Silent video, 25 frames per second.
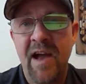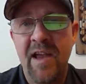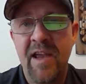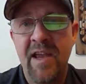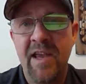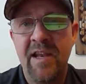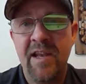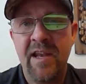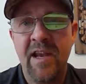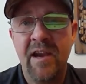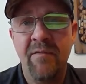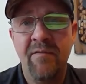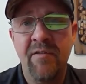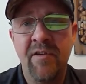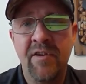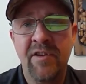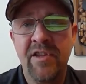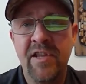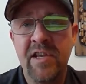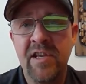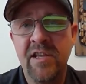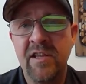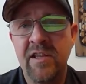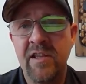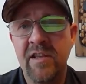and
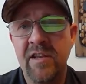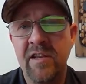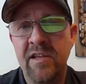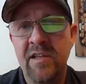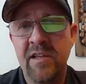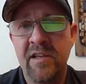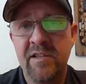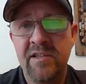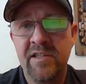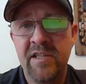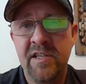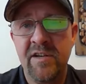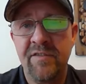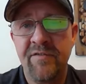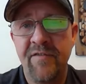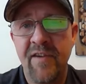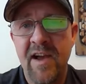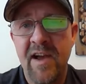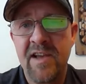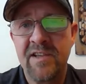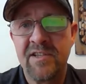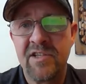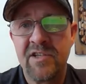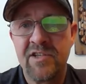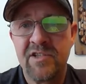everything that it
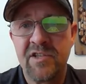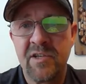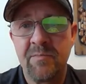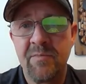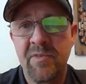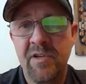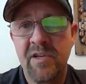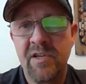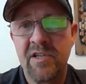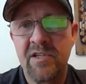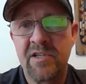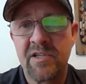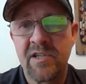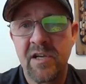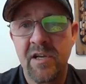identifies as something that's